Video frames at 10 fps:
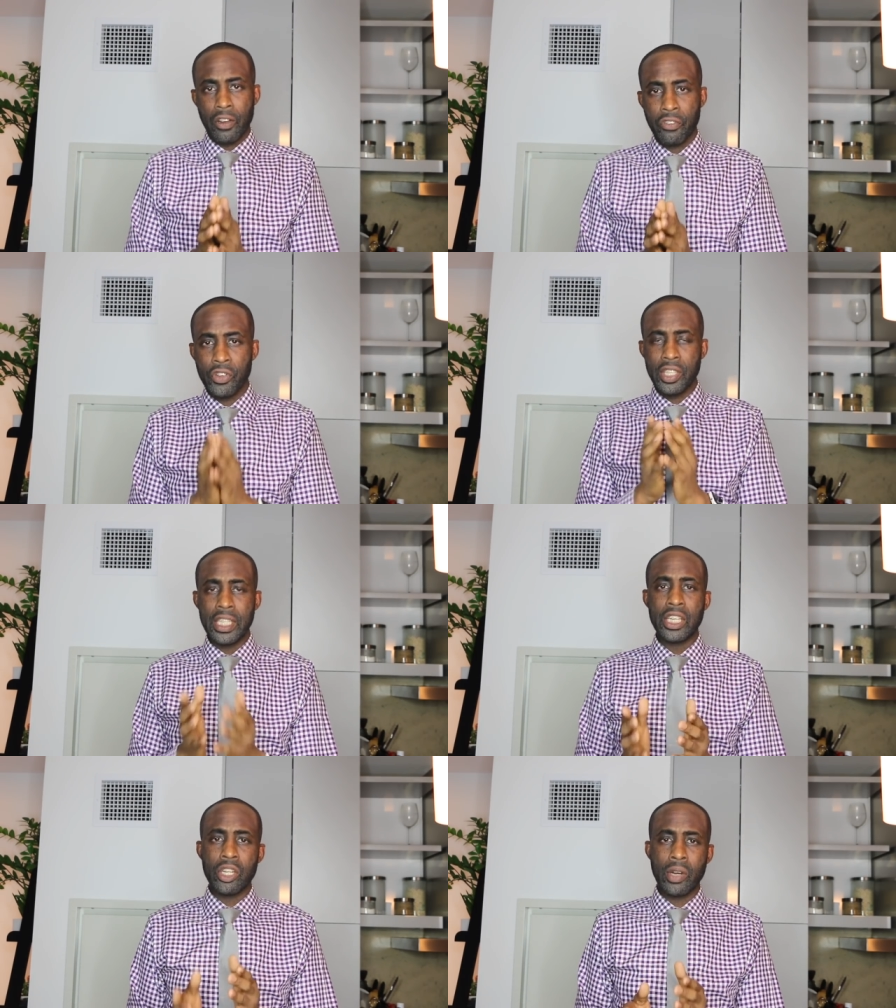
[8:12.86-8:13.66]
For the
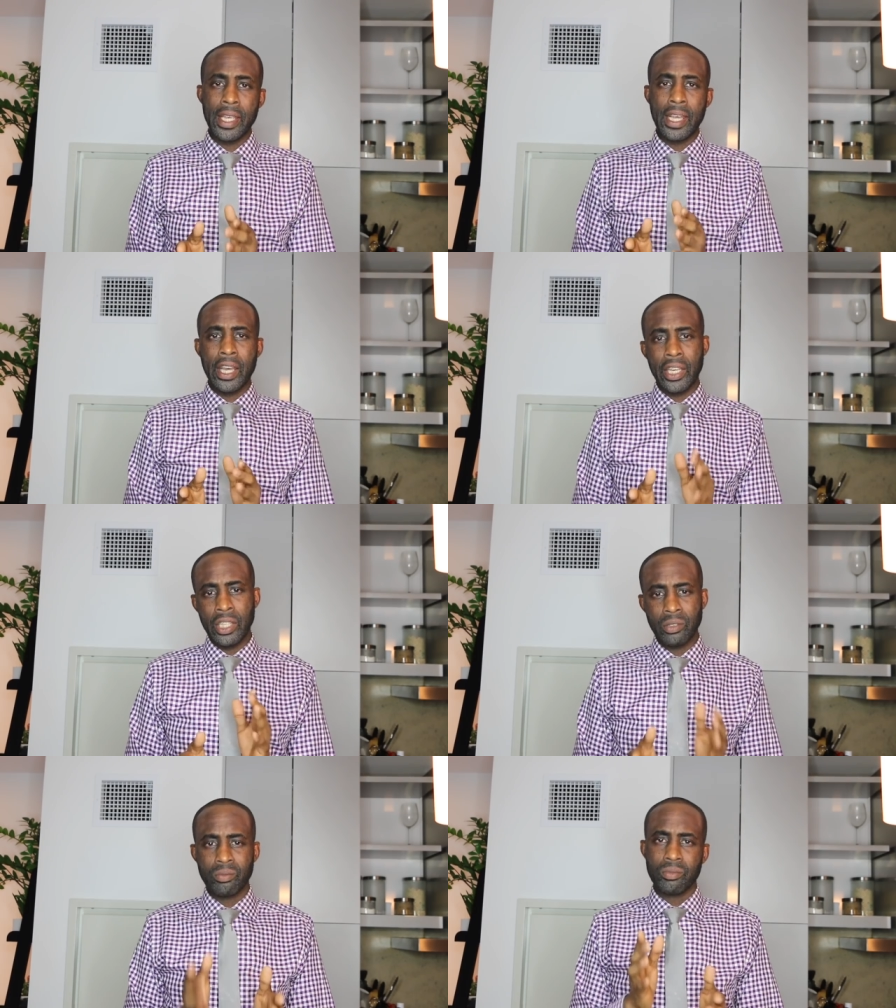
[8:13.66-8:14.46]
year, I got
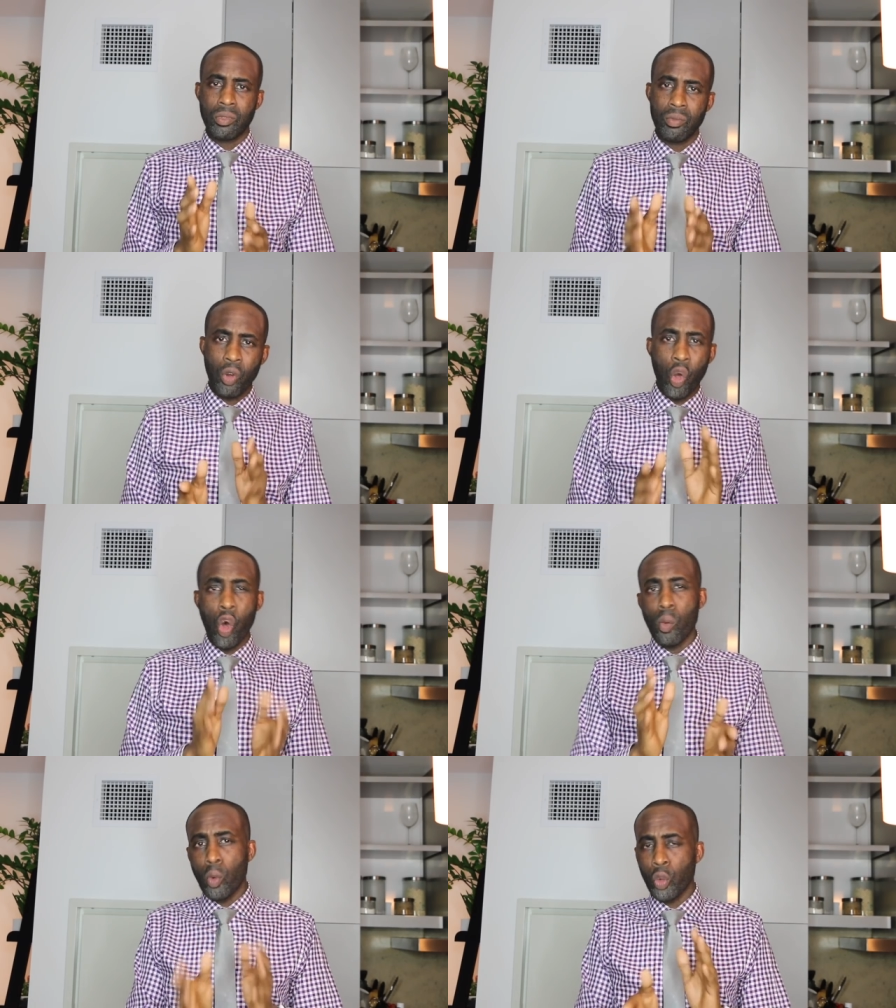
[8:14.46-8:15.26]
it
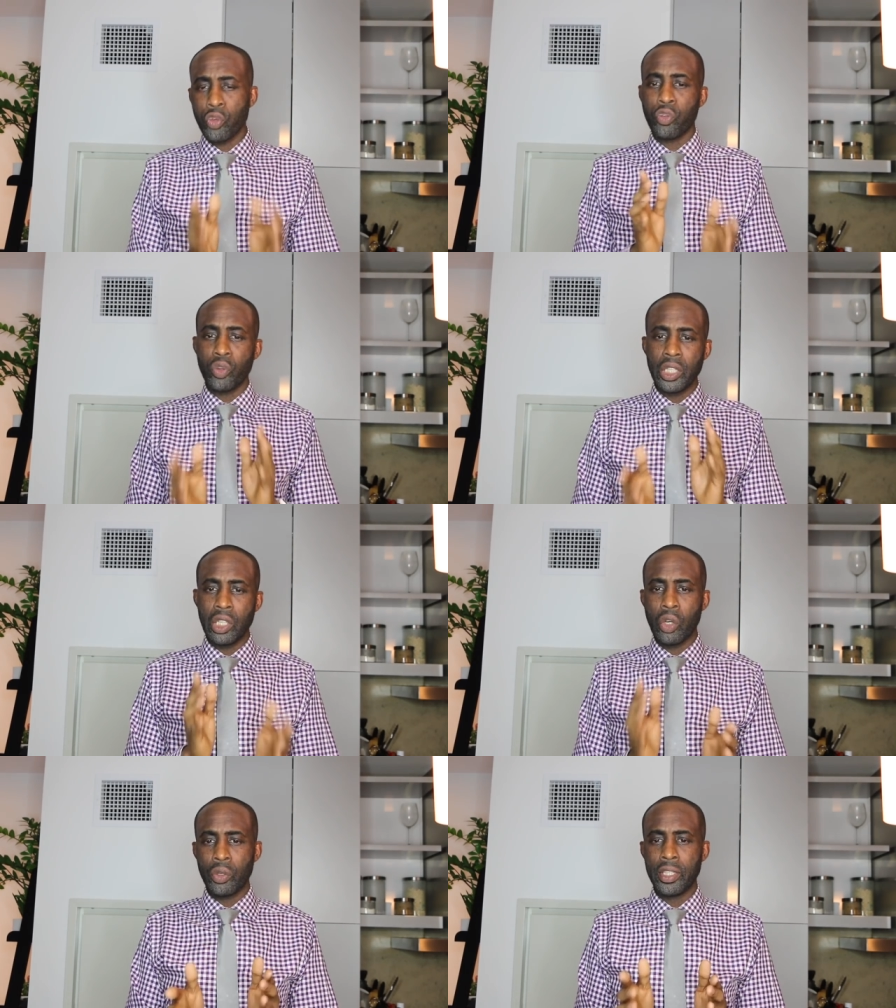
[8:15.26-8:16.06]
almost fully
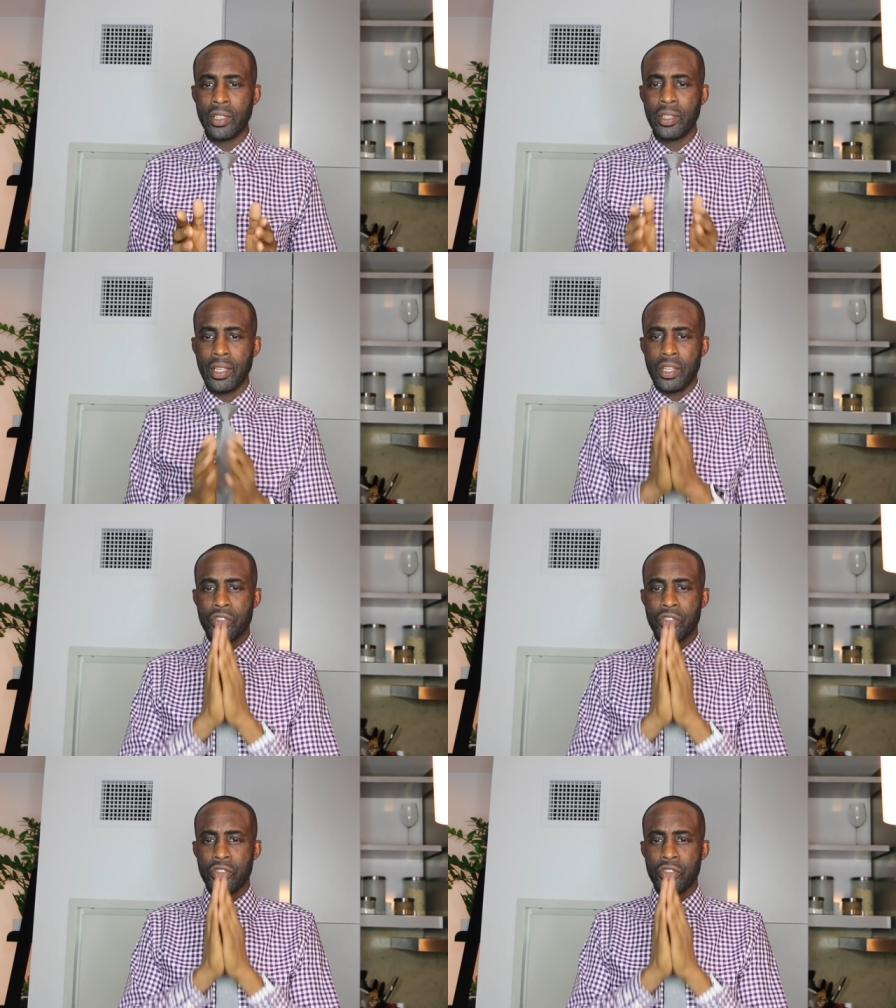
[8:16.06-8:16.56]
loaded.